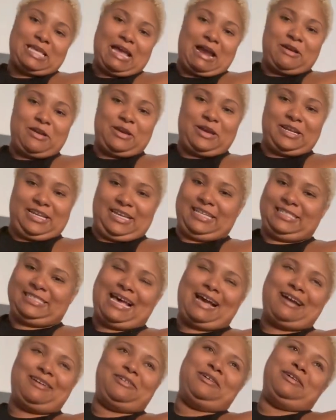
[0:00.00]
How are you going to eat
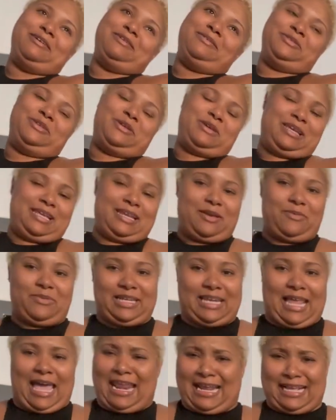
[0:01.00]
tacos? Girl, you can eat it with
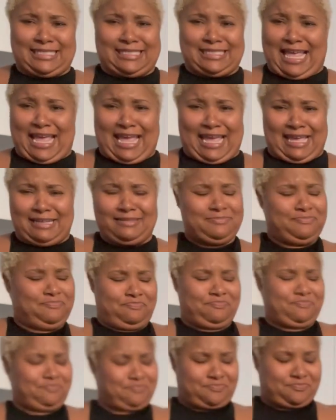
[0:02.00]
lettuce. Like,
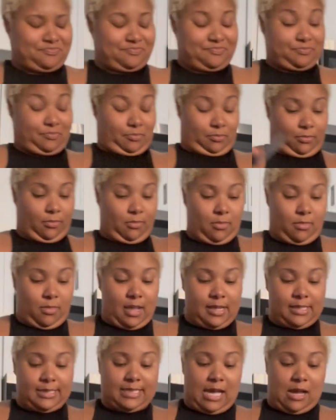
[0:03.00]

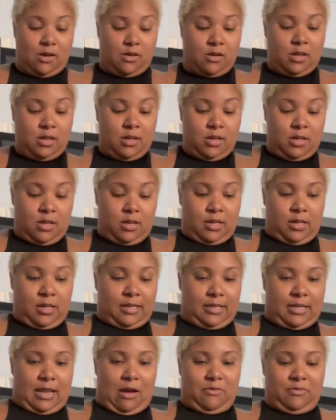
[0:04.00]
so
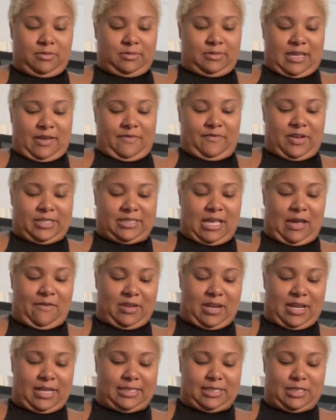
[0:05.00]
don't give yourself
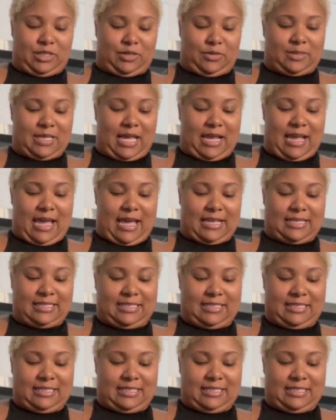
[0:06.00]
an excuse, I guess.